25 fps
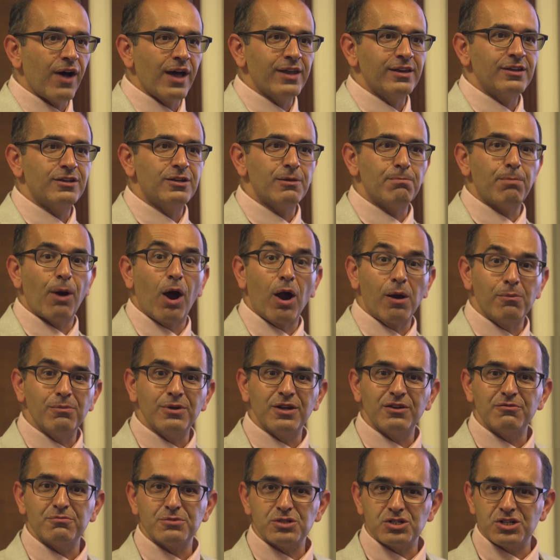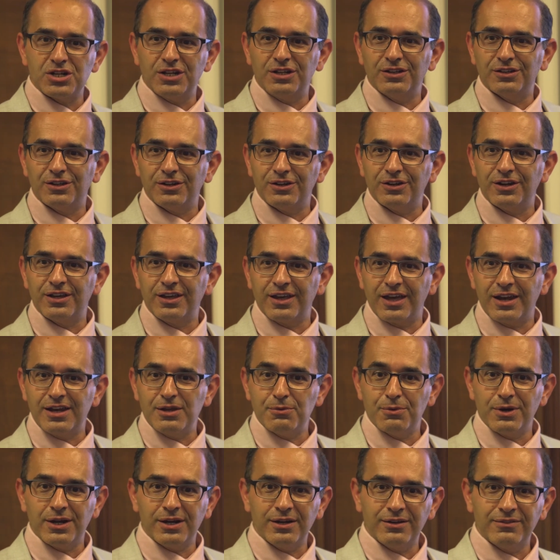find a department of machine learning
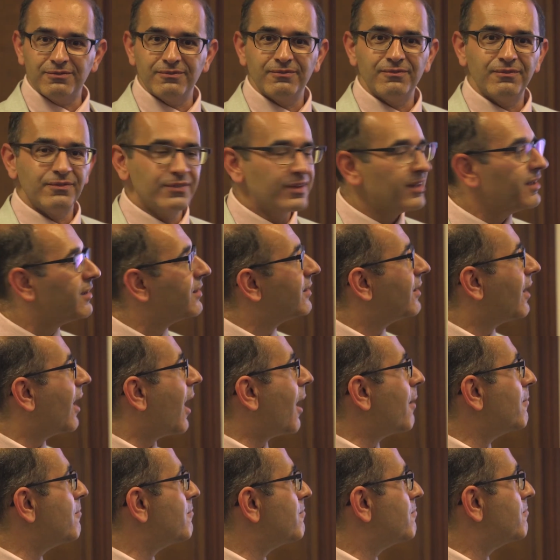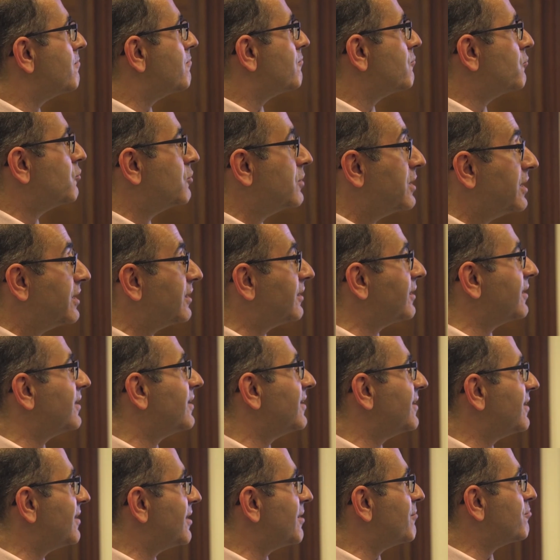anywhere. I'm
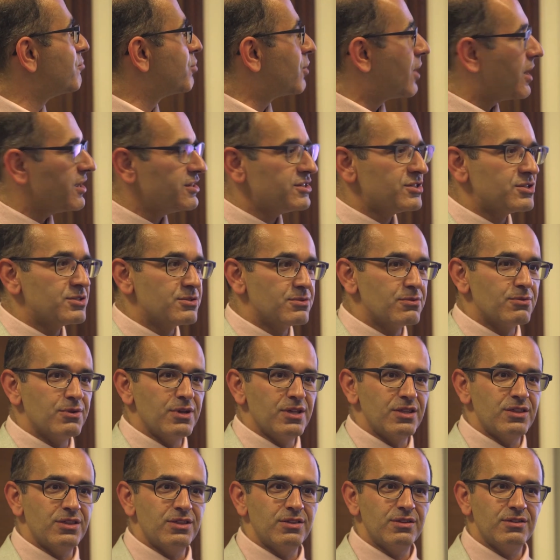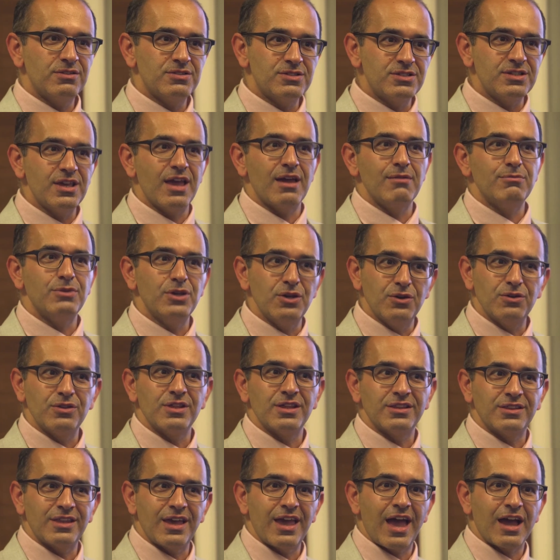really impressed with CMU
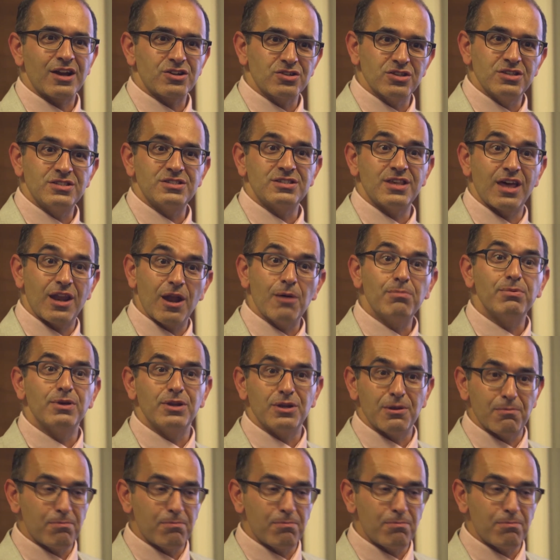that they actually set up a